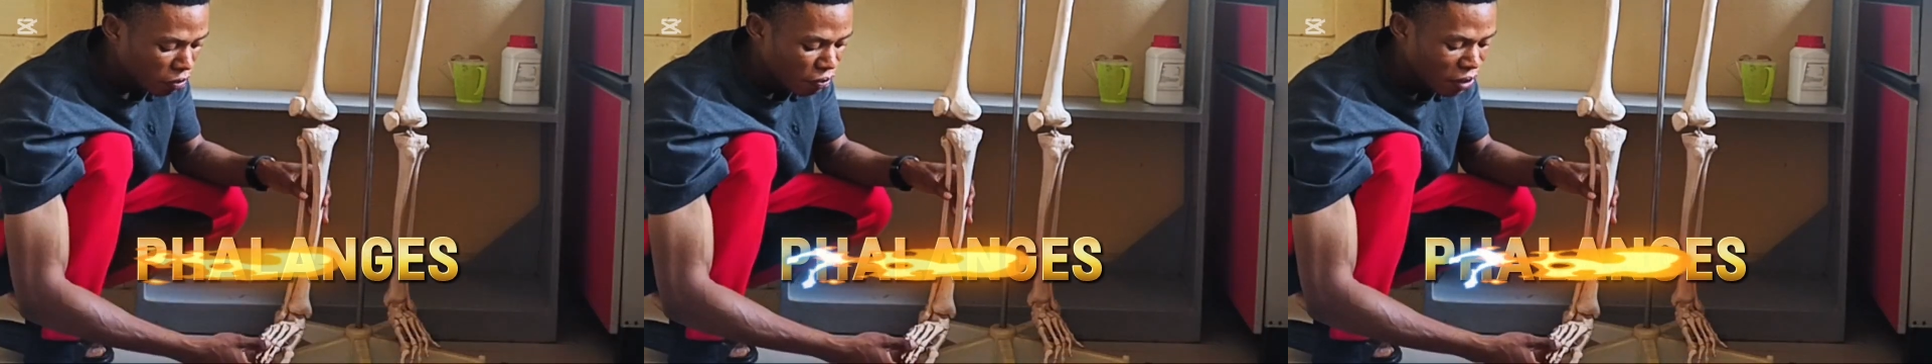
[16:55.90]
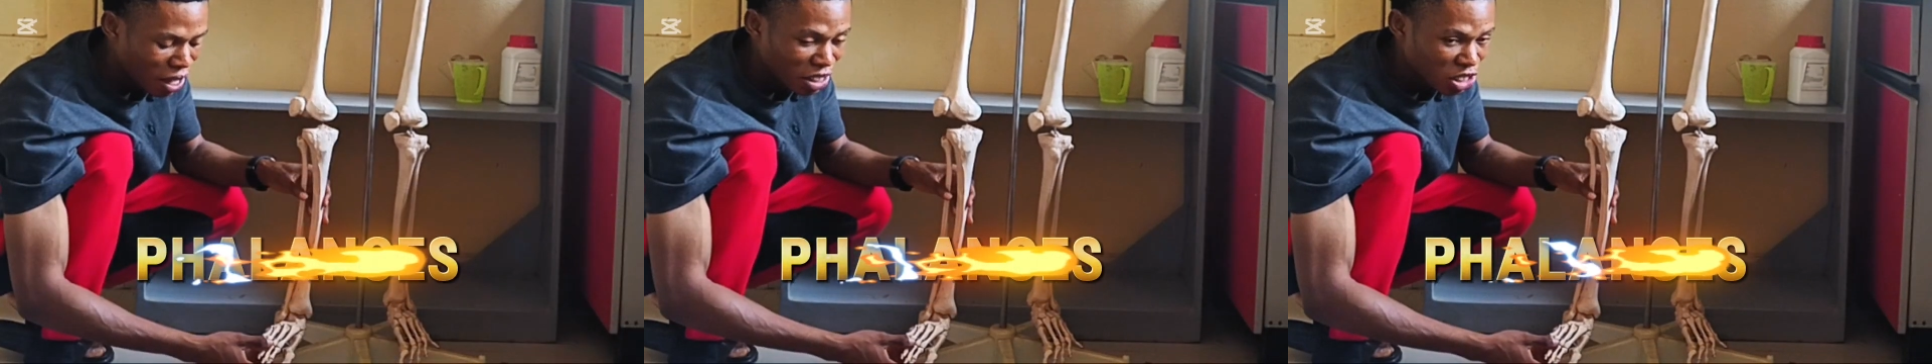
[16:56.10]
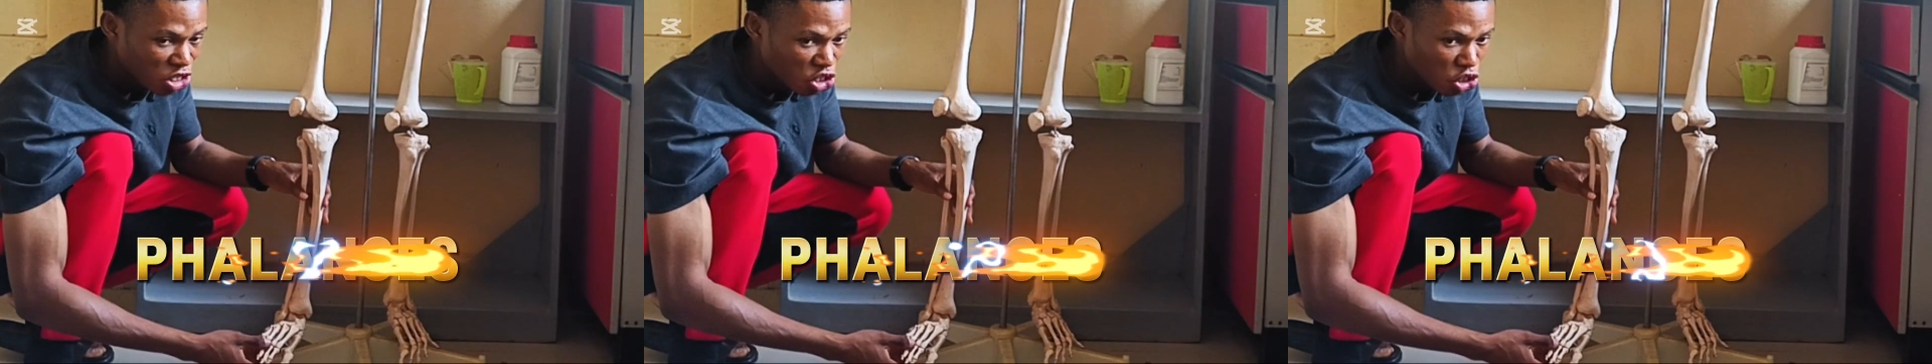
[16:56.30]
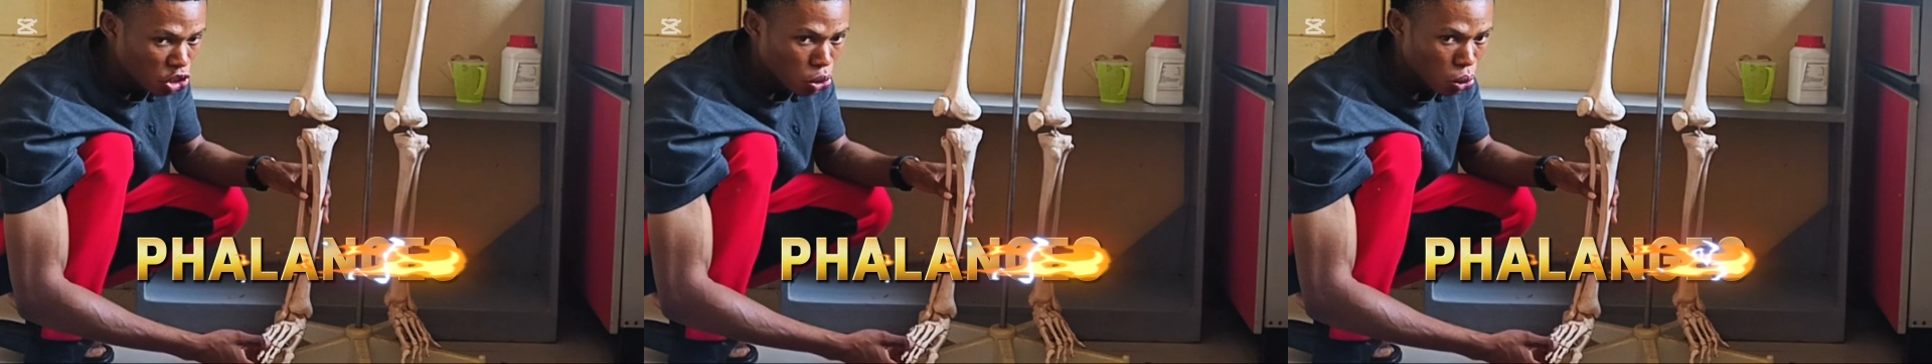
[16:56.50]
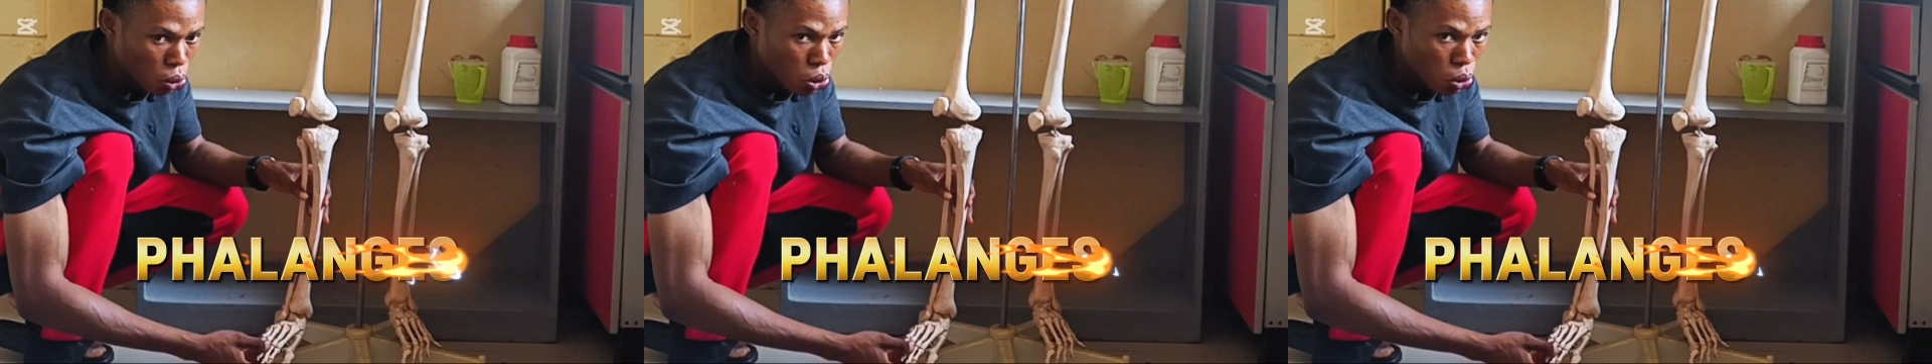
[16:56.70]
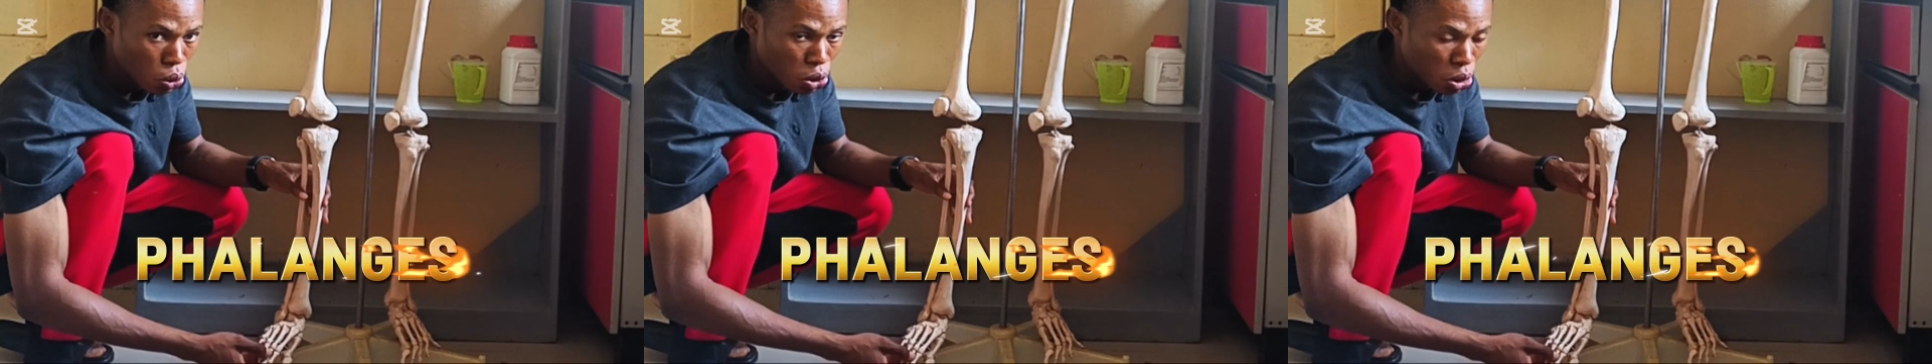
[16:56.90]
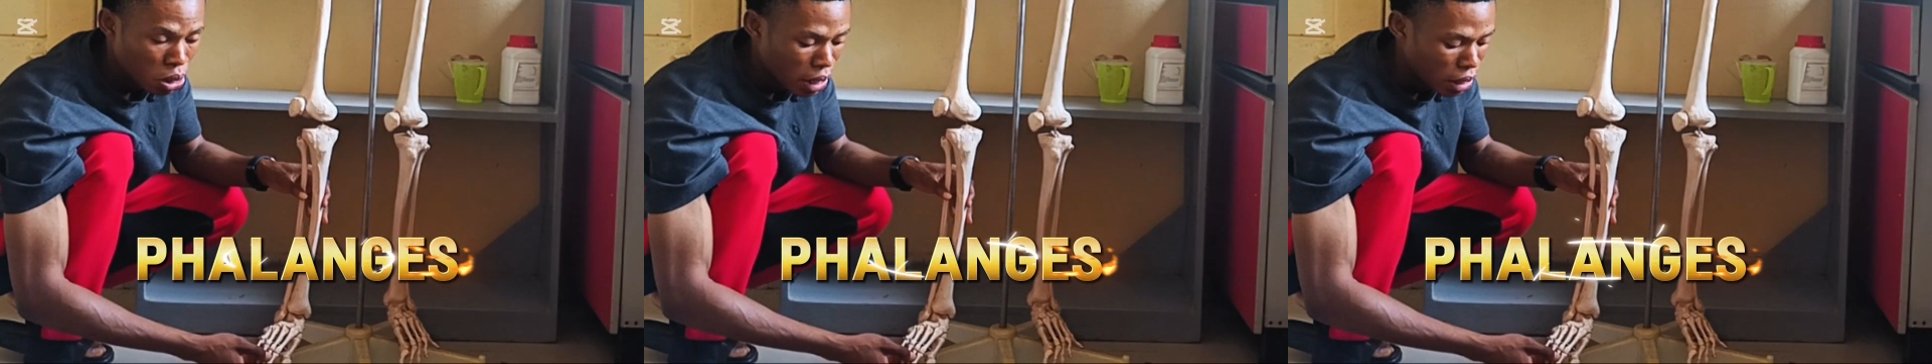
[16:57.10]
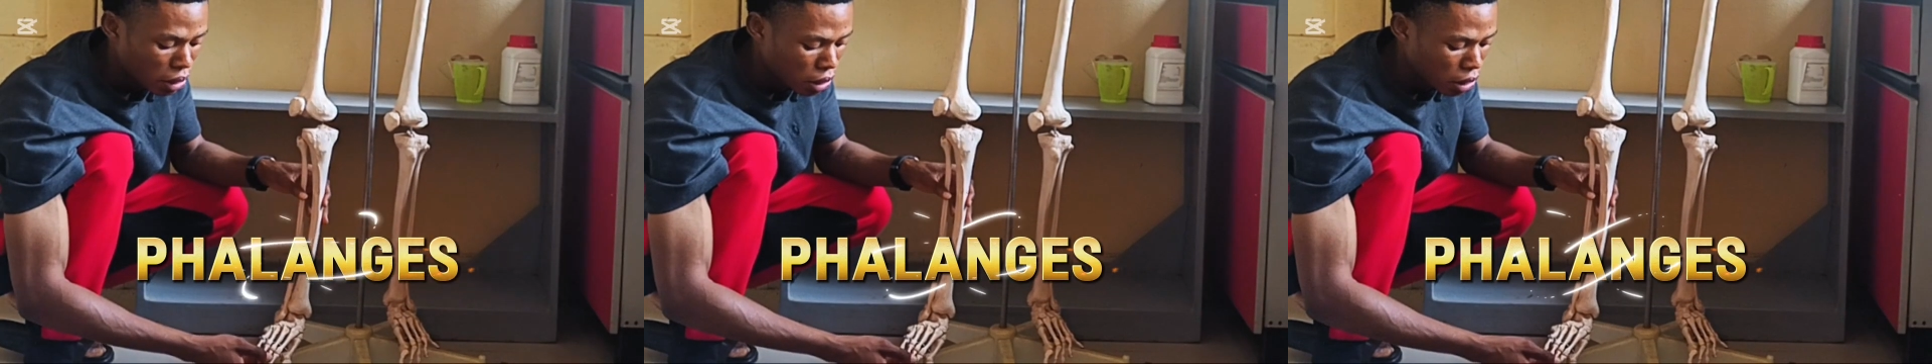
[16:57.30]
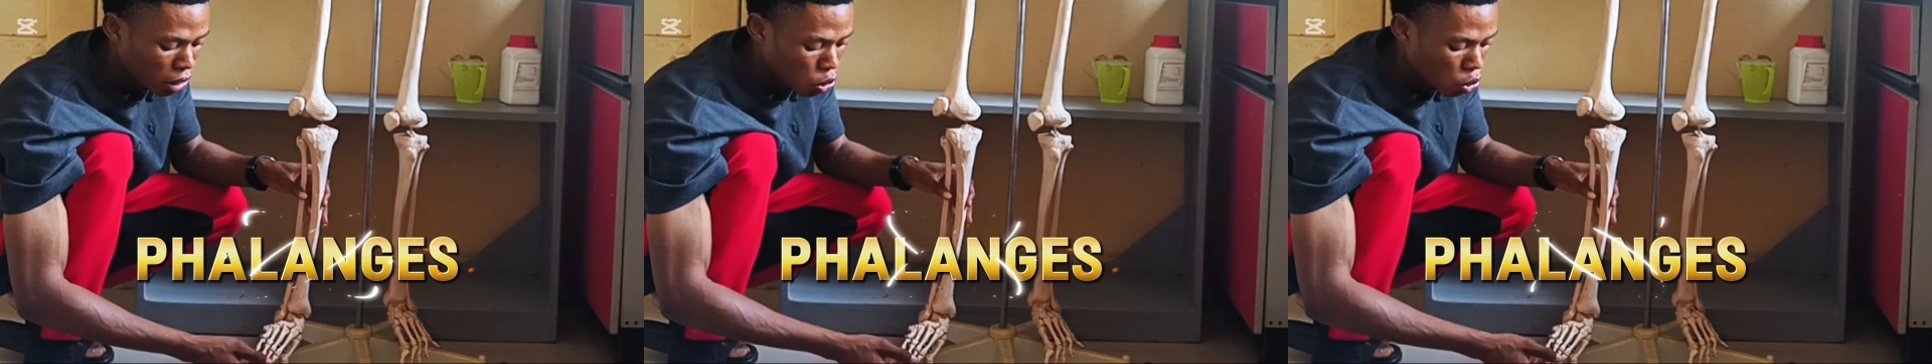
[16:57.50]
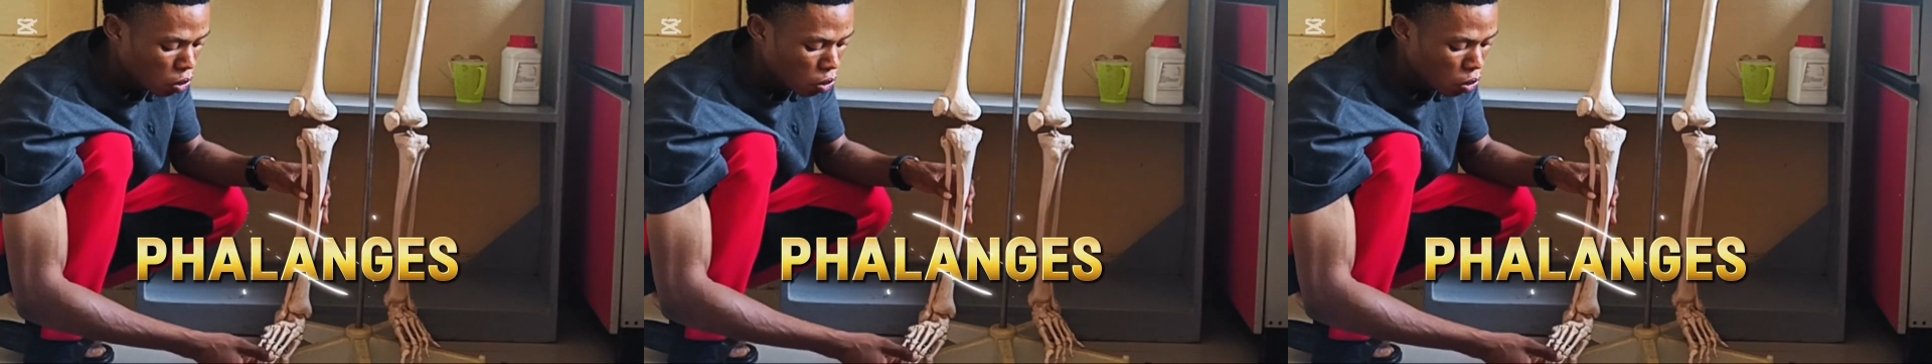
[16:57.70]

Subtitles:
phalanges, also just like the hand.